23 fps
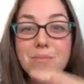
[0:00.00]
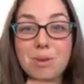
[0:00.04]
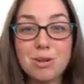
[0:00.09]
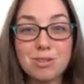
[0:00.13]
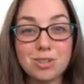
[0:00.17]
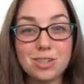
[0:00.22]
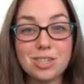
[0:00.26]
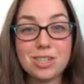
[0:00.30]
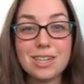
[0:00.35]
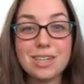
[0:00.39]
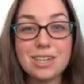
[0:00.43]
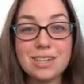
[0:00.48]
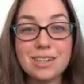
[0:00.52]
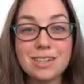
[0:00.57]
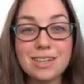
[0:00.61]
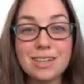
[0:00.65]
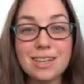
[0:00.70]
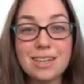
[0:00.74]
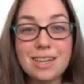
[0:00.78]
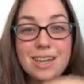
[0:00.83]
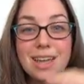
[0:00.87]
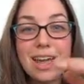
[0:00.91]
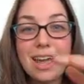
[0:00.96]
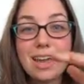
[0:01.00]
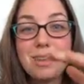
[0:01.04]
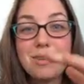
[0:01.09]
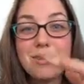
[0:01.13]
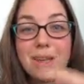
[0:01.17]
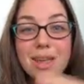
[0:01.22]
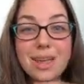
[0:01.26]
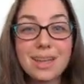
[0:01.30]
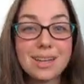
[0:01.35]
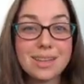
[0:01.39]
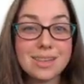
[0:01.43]
motion and you
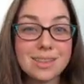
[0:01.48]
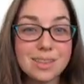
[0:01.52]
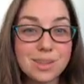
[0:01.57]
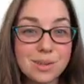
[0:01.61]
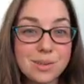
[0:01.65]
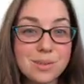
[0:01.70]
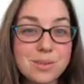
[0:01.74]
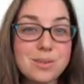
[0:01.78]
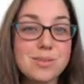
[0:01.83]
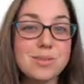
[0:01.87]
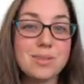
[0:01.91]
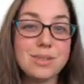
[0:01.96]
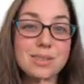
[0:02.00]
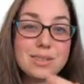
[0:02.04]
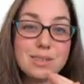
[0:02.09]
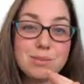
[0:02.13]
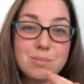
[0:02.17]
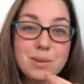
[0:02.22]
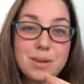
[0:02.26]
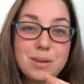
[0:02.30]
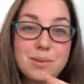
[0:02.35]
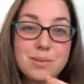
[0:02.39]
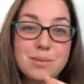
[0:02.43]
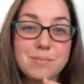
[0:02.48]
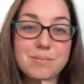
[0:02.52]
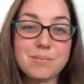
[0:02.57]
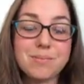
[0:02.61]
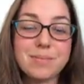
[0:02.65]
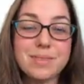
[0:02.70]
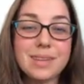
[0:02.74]
can't load to explode.